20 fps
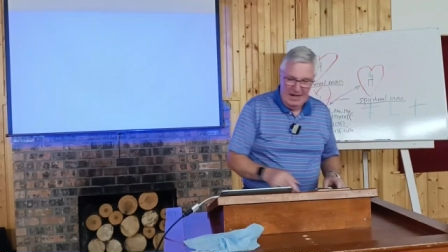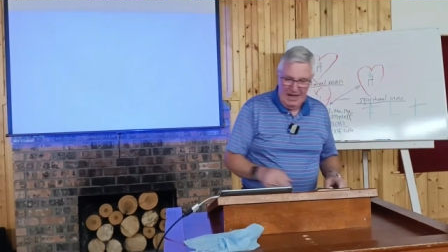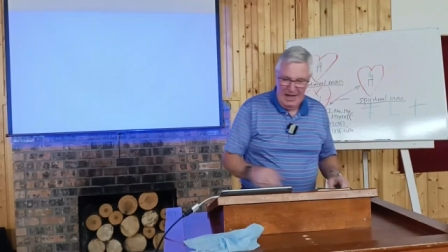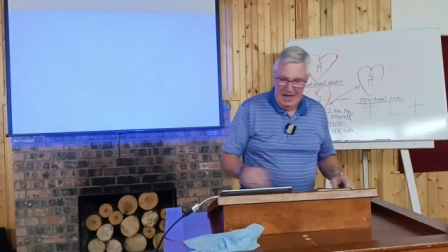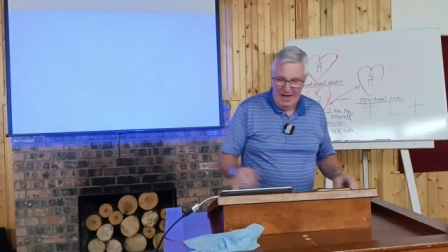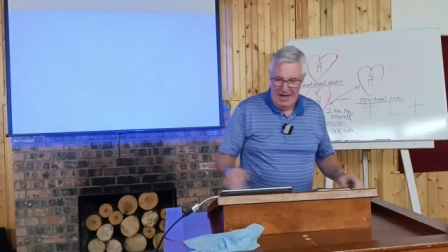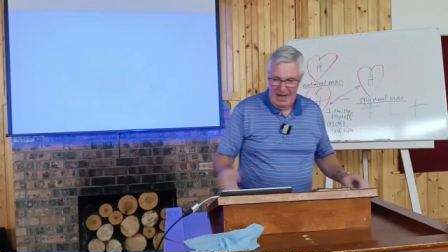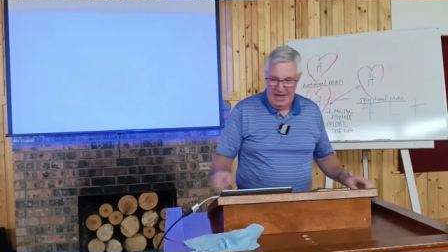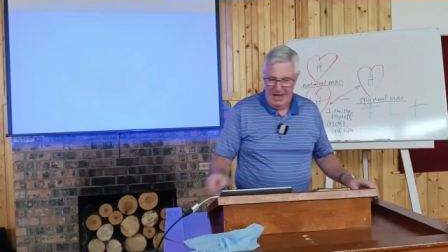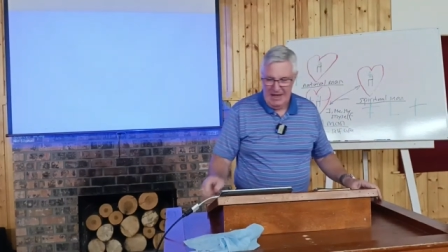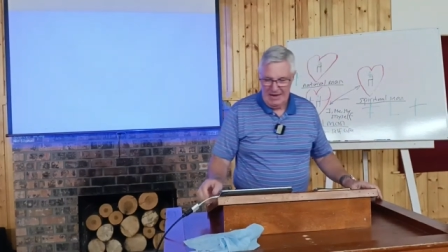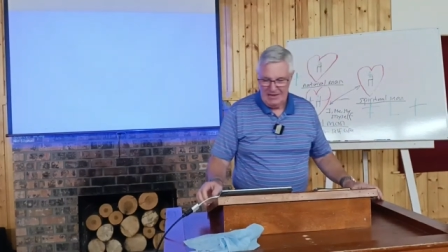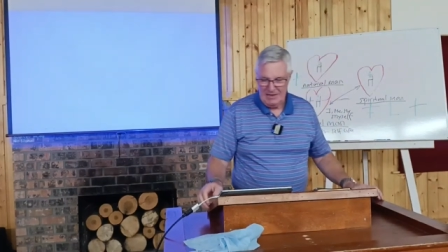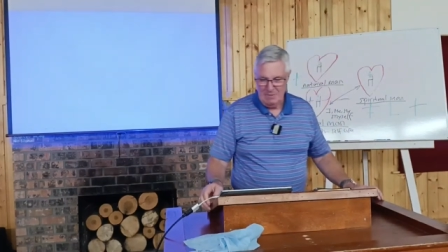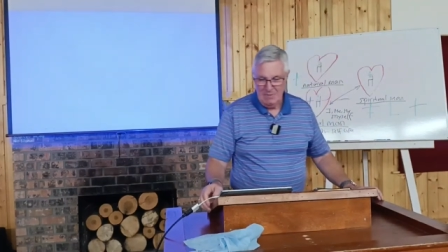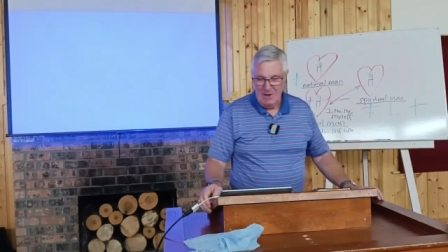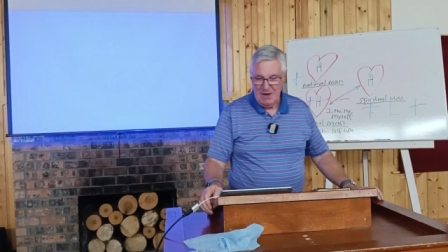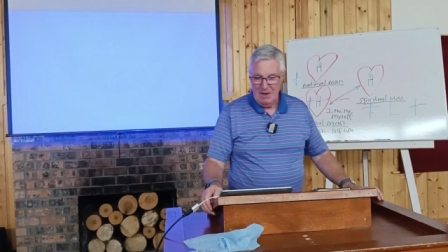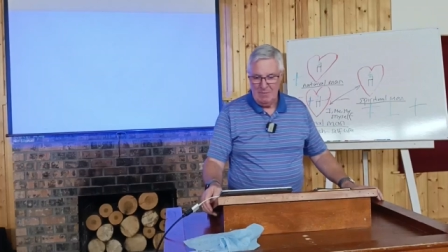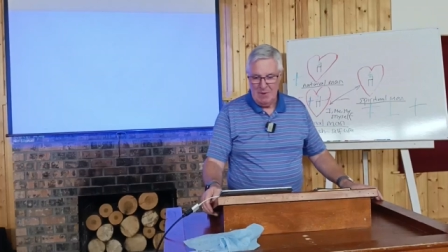as a
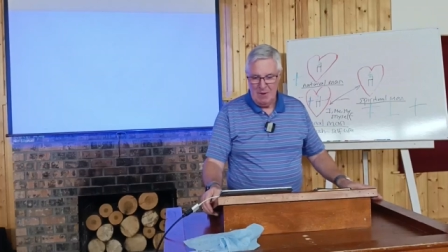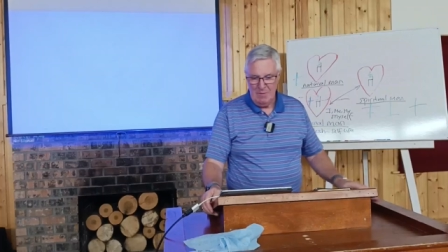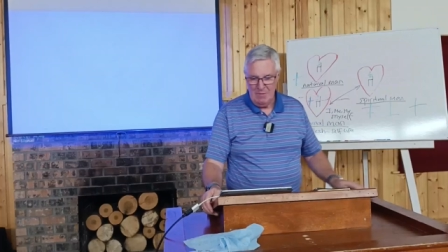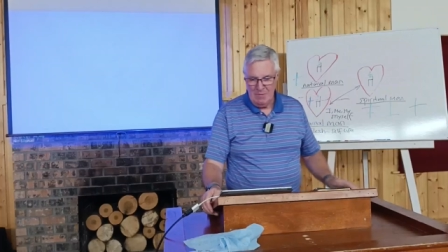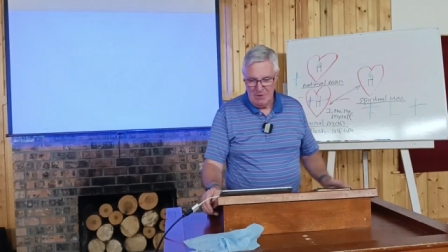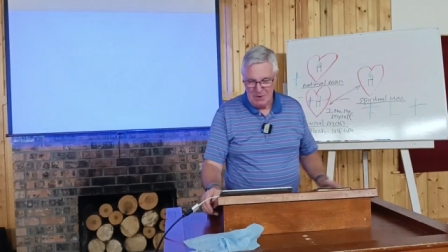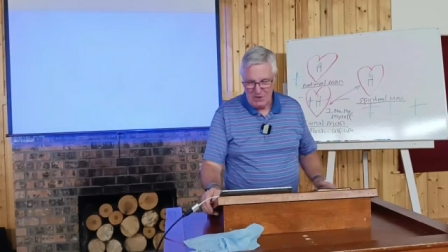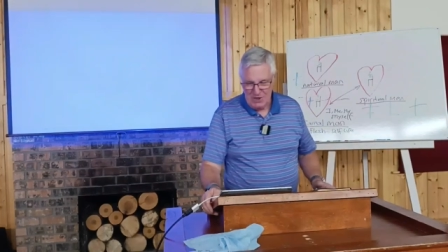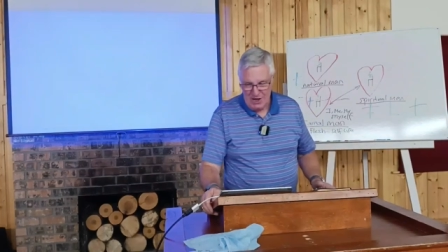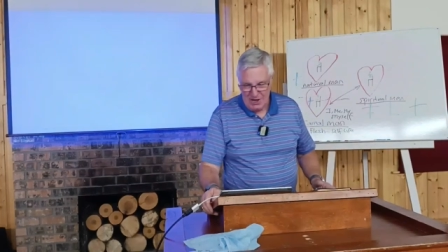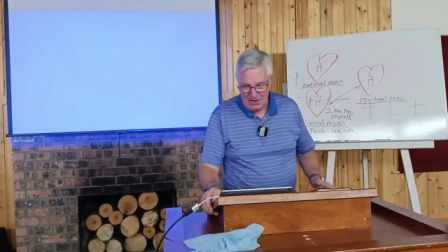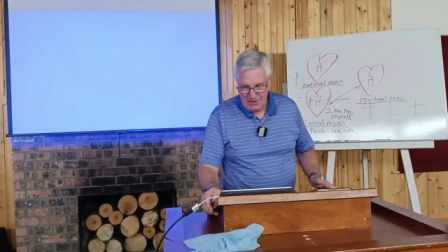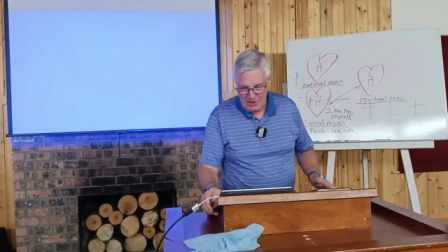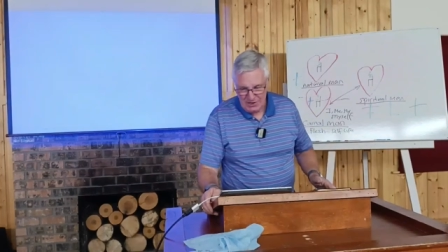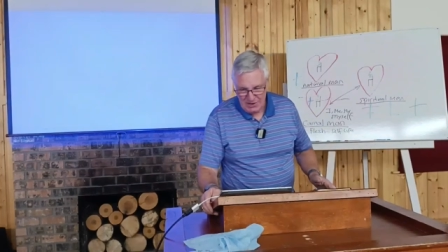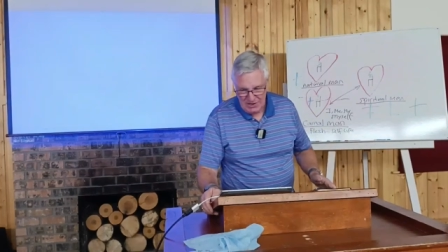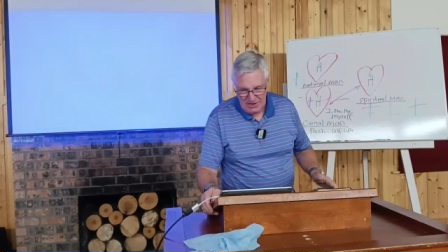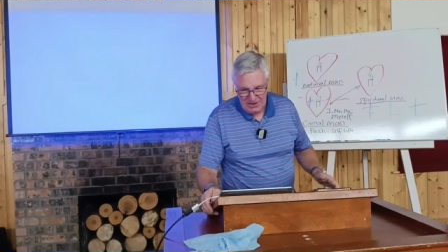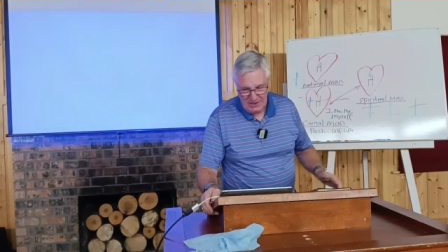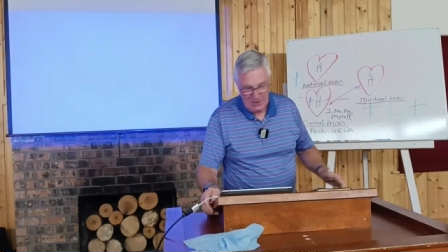minimum. There's lots
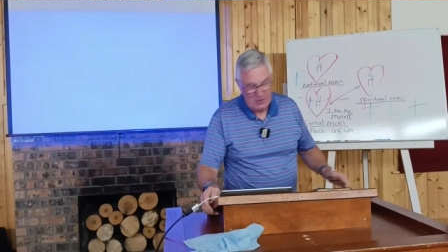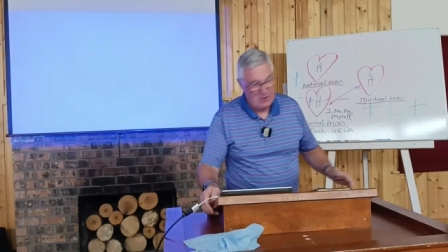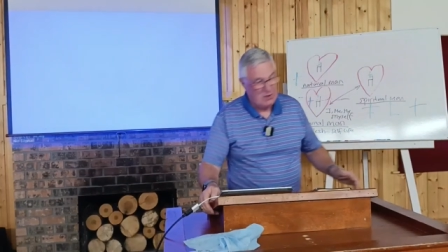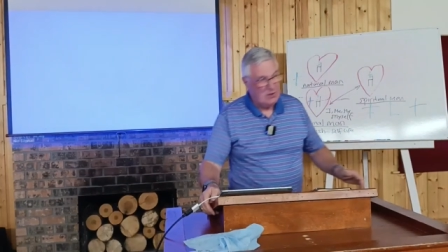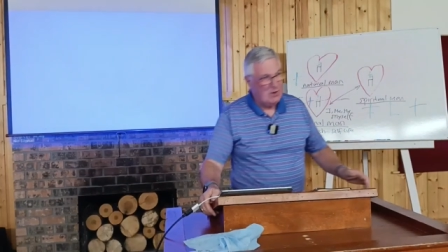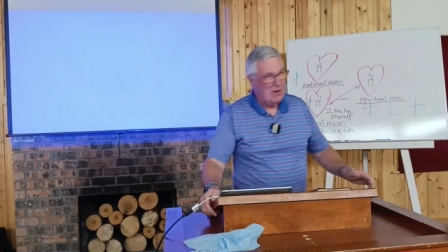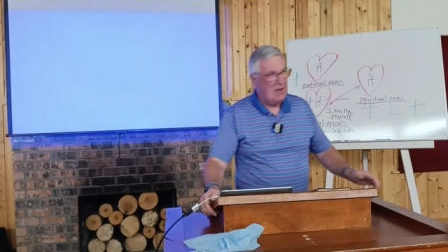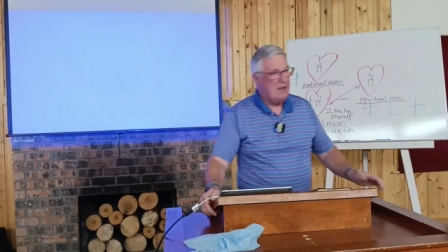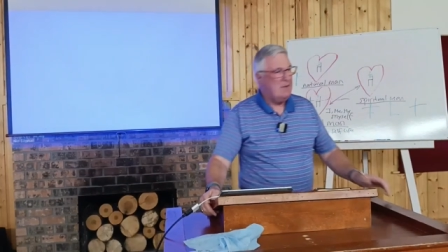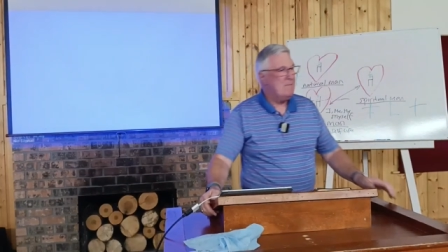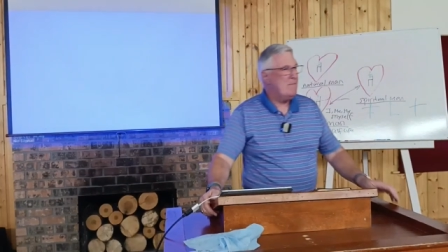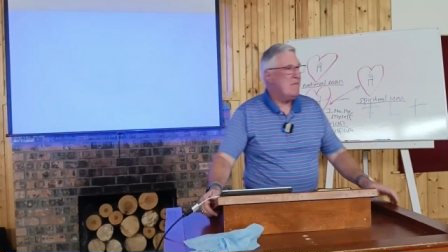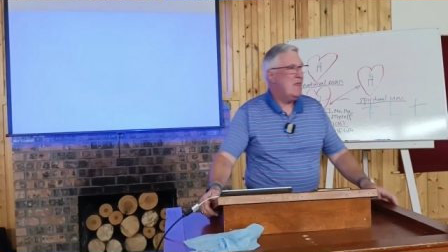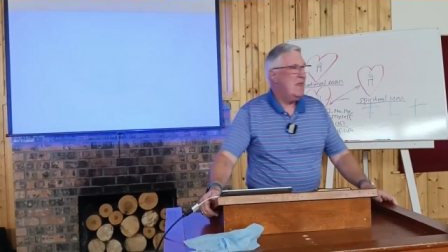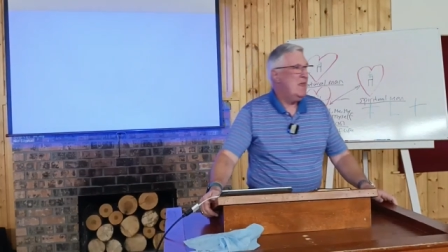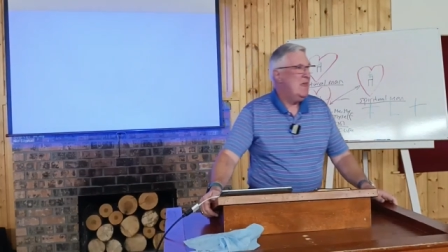that He's doing.